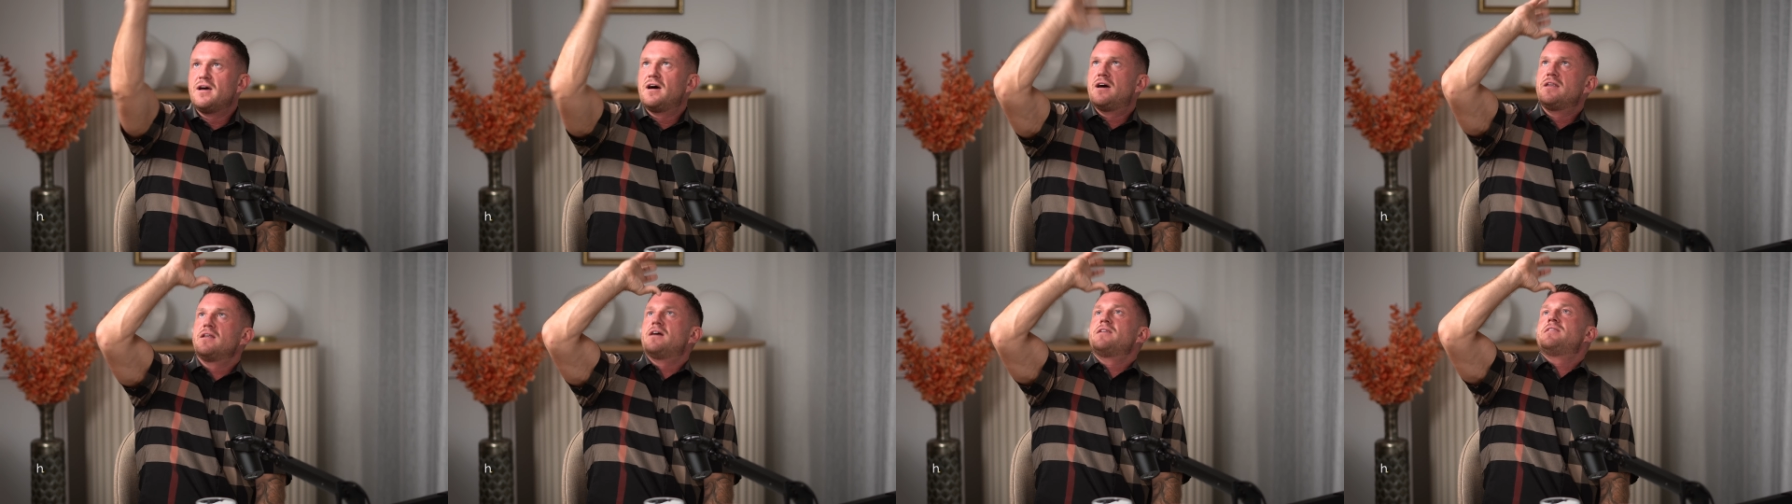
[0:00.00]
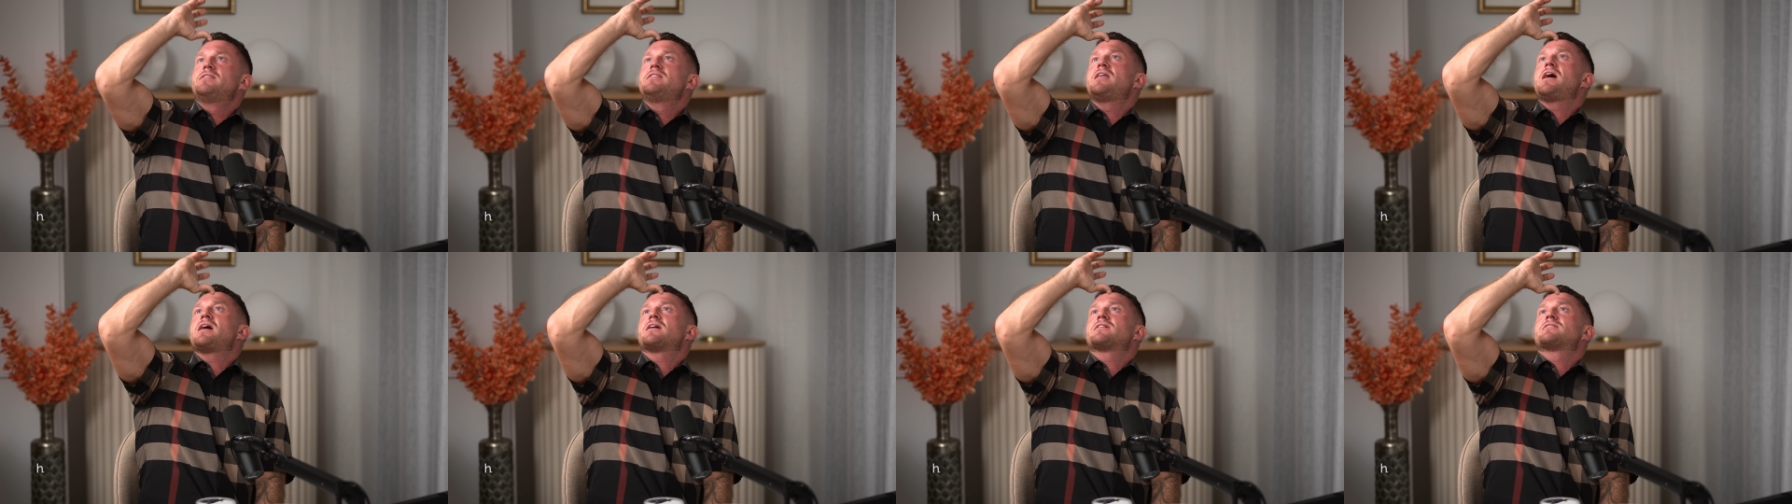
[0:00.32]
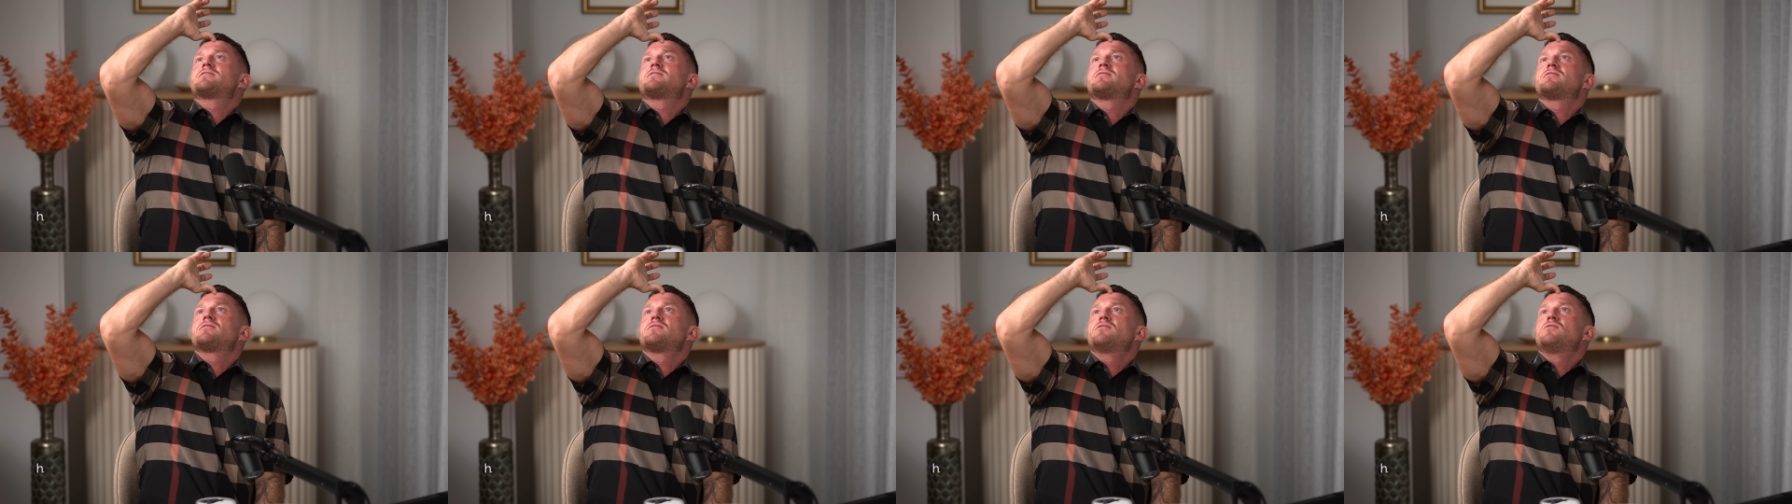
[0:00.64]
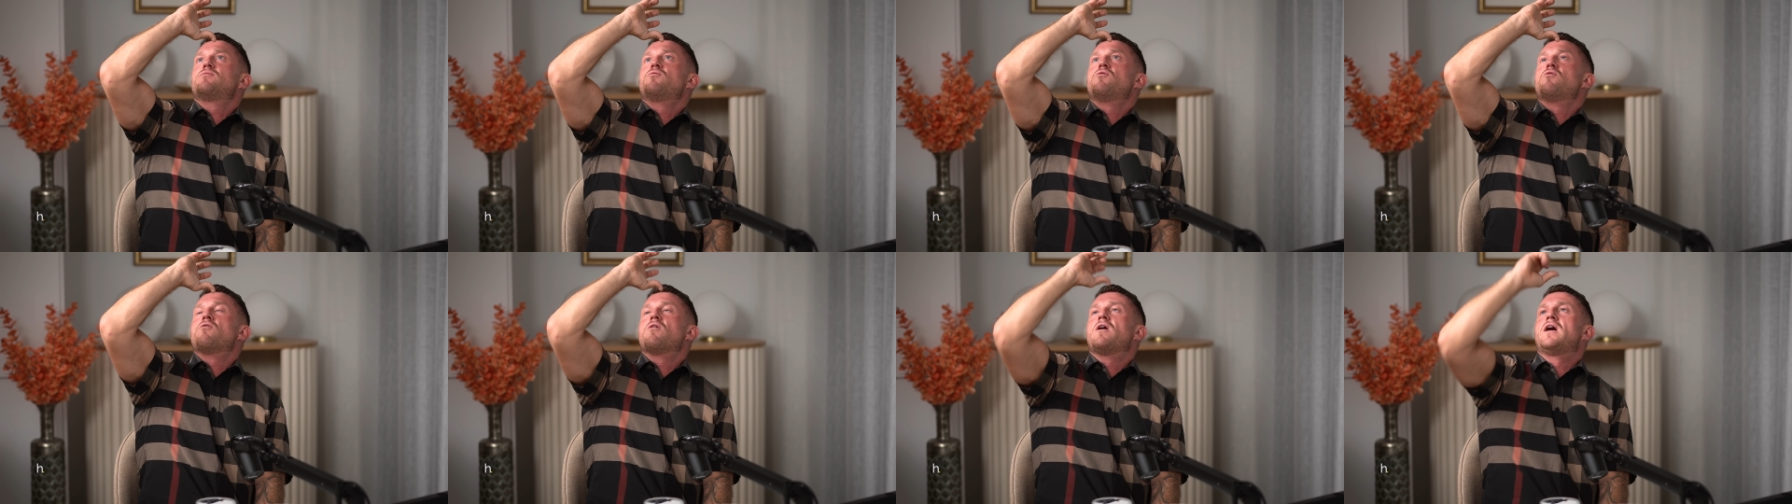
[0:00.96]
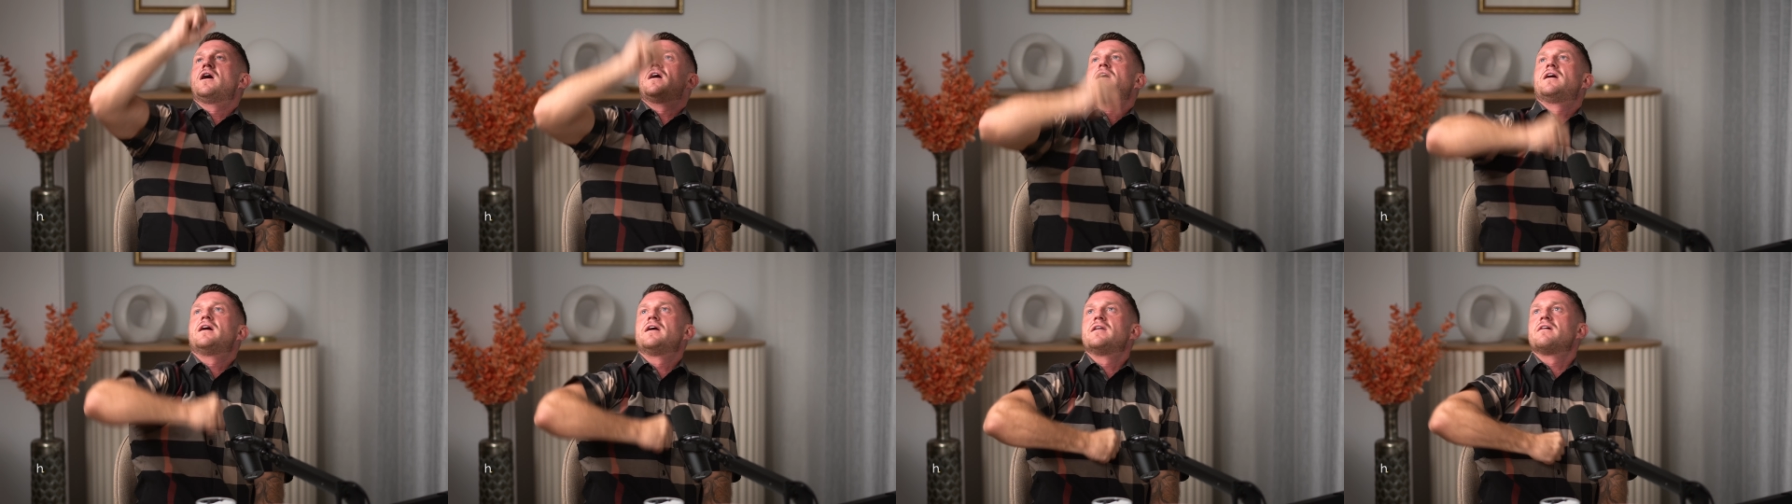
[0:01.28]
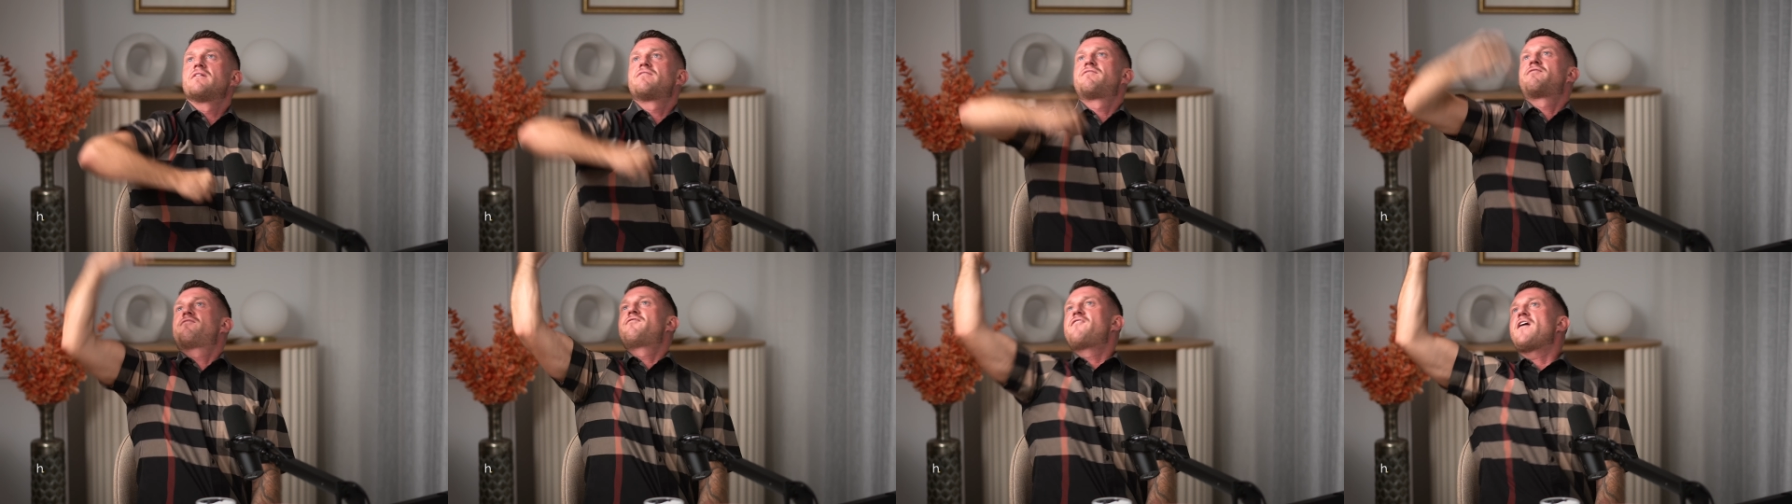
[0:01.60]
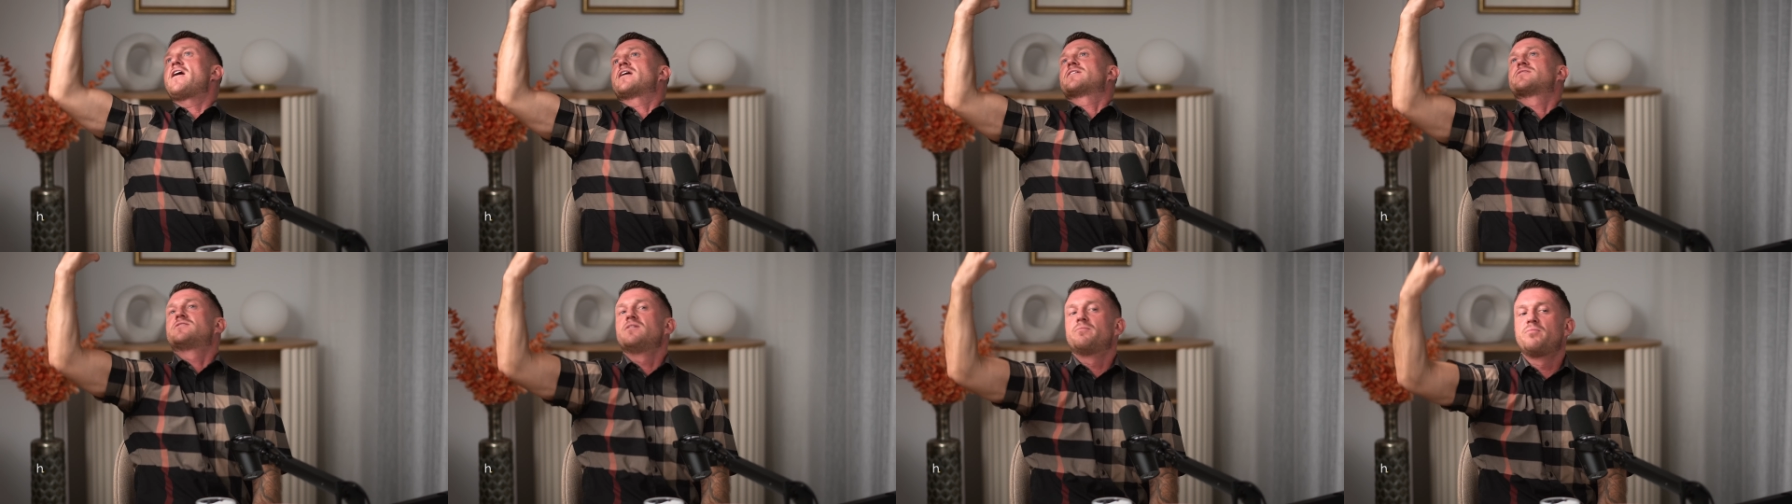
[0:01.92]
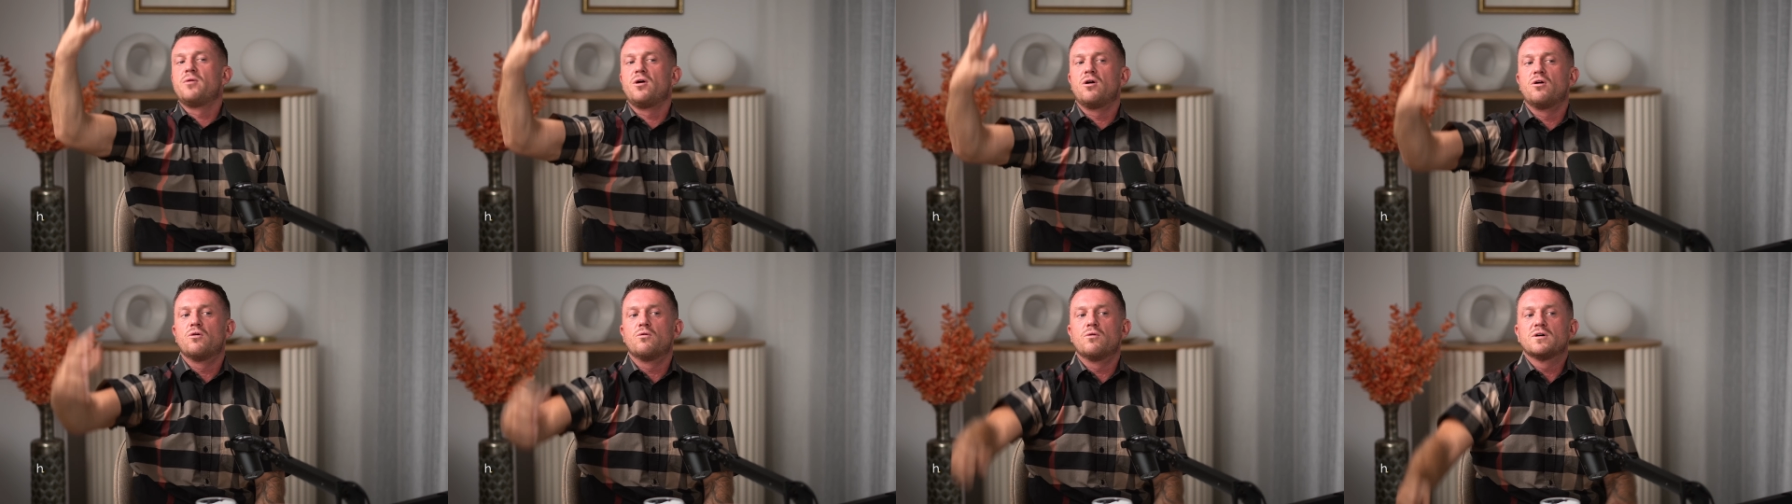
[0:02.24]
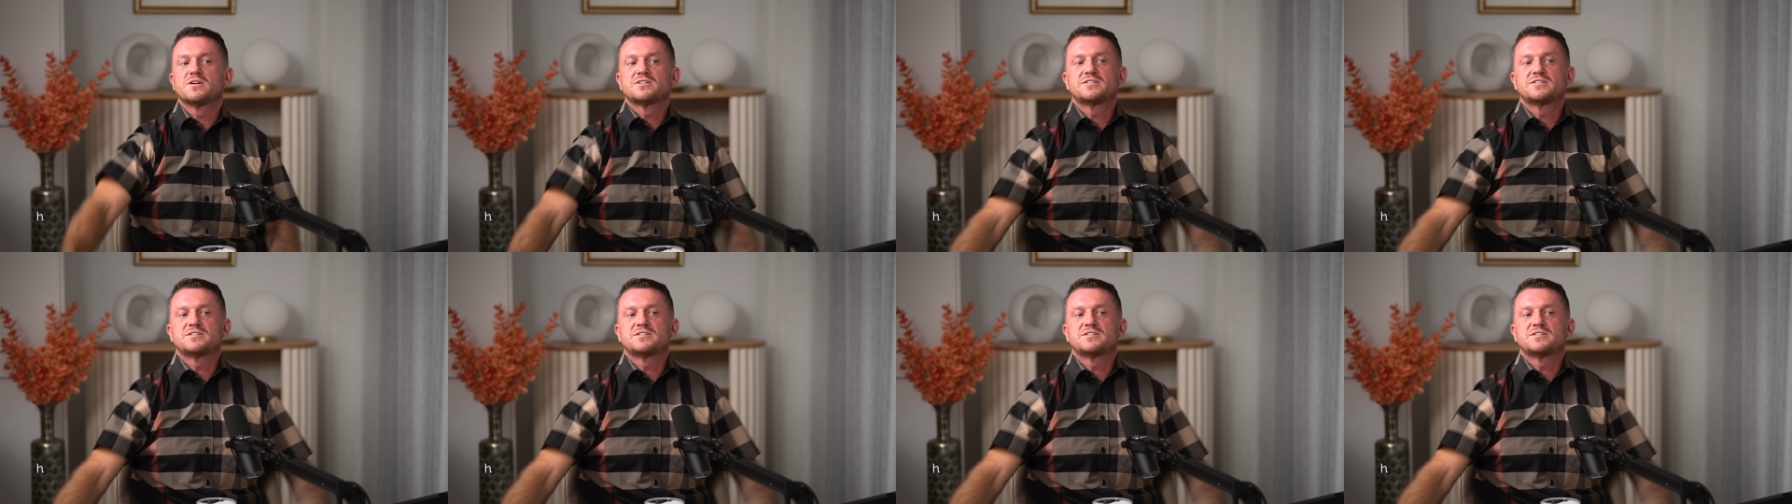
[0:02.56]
and I necked the water and I fucked the bottle.